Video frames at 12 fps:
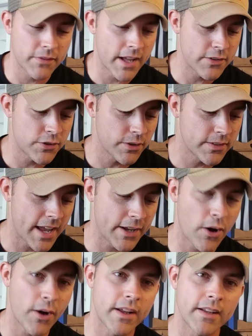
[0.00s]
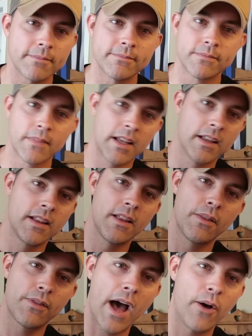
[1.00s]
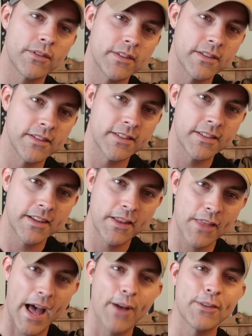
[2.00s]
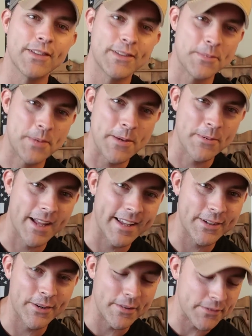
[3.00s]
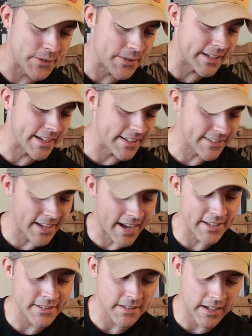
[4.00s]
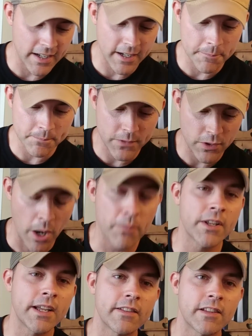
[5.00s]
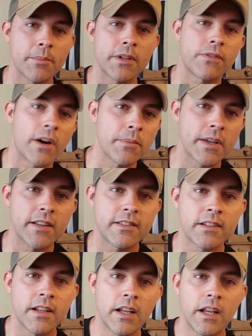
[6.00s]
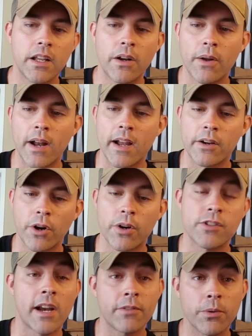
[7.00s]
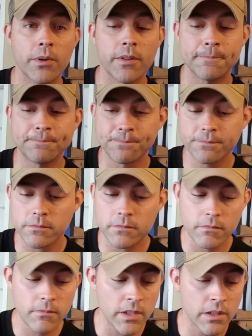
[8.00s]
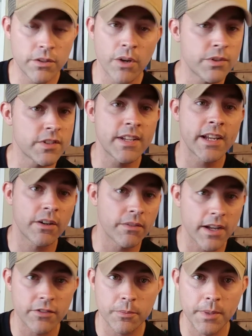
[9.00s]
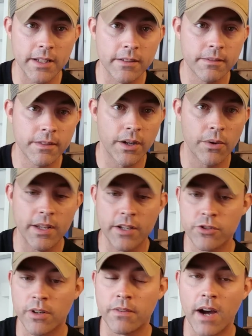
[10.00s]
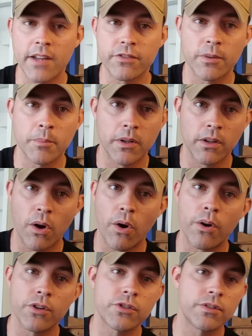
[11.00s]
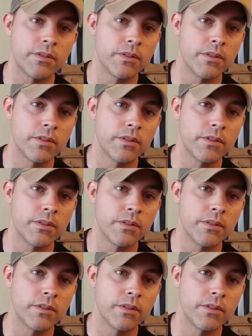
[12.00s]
if that's your take on it, thousands of people out there reviewing guns, guys. So hopefully you get something from this, and I encourage everyone, don't just take your advice from me. Get your advice from a large